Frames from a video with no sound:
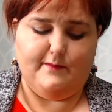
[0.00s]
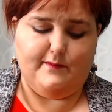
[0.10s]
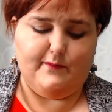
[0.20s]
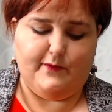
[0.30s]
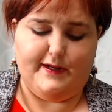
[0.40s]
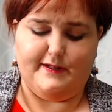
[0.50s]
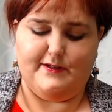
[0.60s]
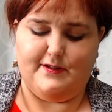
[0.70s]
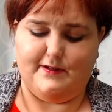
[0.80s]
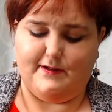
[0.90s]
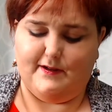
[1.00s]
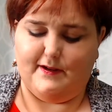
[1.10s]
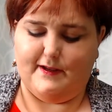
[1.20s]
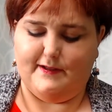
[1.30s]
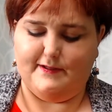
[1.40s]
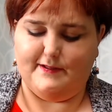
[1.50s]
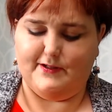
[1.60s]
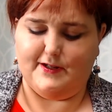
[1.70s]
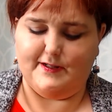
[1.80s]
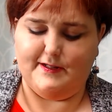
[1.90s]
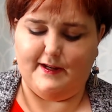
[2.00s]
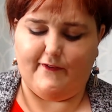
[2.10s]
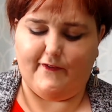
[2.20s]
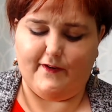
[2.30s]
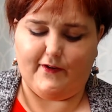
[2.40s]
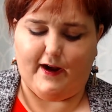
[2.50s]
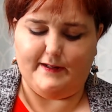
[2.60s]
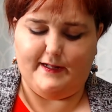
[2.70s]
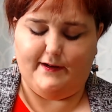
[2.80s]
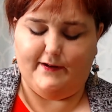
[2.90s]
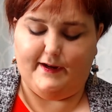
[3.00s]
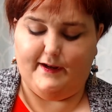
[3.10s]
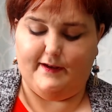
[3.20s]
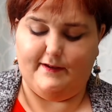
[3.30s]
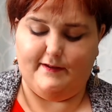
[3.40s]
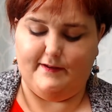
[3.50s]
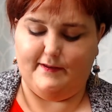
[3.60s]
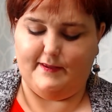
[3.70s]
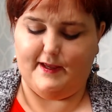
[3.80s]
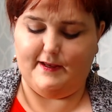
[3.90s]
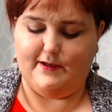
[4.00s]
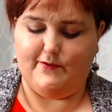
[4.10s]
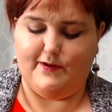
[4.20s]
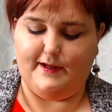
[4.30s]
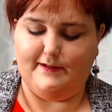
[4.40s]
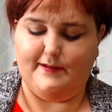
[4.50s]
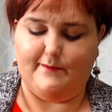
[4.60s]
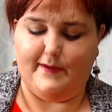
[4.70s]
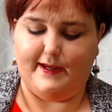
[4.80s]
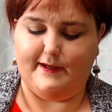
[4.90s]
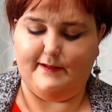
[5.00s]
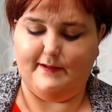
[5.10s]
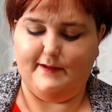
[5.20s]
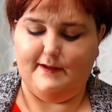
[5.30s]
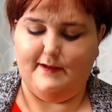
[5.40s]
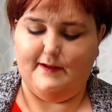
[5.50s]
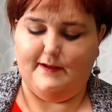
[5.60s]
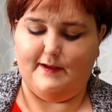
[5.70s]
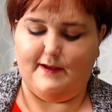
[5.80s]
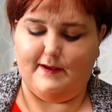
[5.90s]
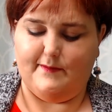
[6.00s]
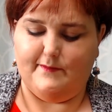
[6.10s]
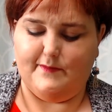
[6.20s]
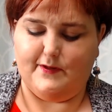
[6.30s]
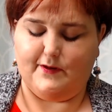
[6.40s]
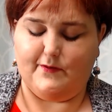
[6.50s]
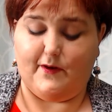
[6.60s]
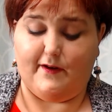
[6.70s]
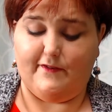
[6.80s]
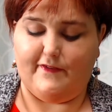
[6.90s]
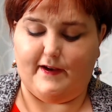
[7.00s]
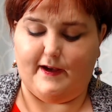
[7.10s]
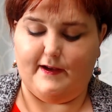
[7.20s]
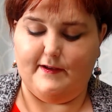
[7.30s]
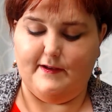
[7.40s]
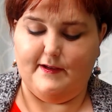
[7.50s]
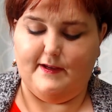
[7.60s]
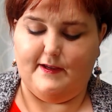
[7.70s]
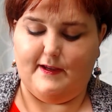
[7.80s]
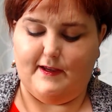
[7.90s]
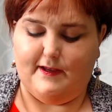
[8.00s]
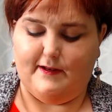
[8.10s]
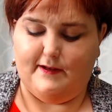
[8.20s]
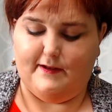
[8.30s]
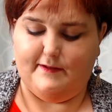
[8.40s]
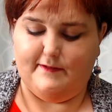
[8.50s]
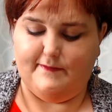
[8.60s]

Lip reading: which is just different criteria that you need to meet to qualify. And